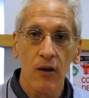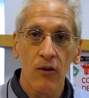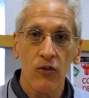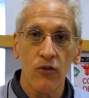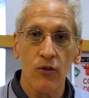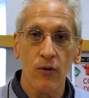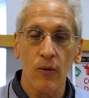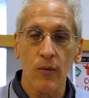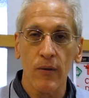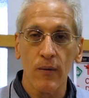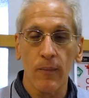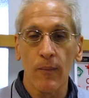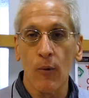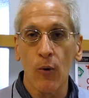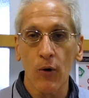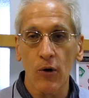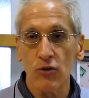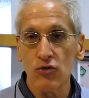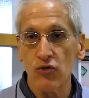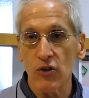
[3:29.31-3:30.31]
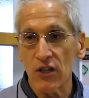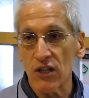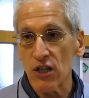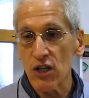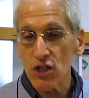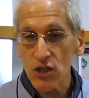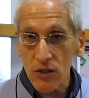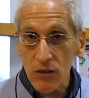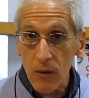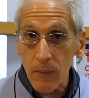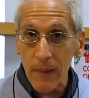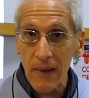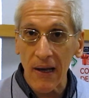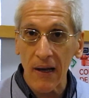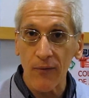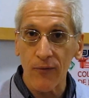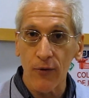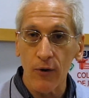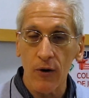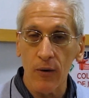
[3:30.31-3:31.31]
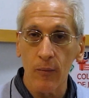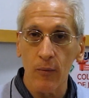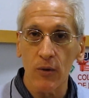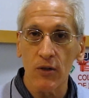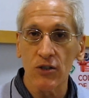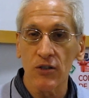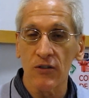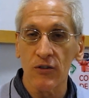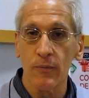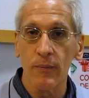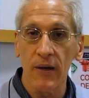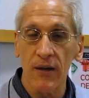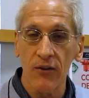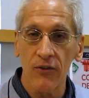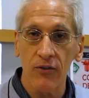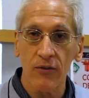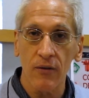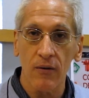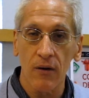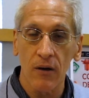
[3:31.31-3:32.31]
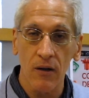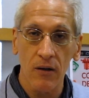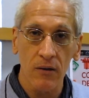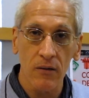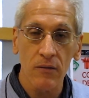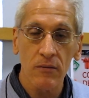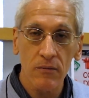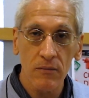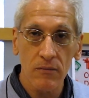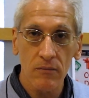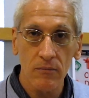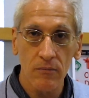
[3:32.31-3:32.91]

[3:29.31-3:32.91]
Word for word: So the more traditional platform, which is based on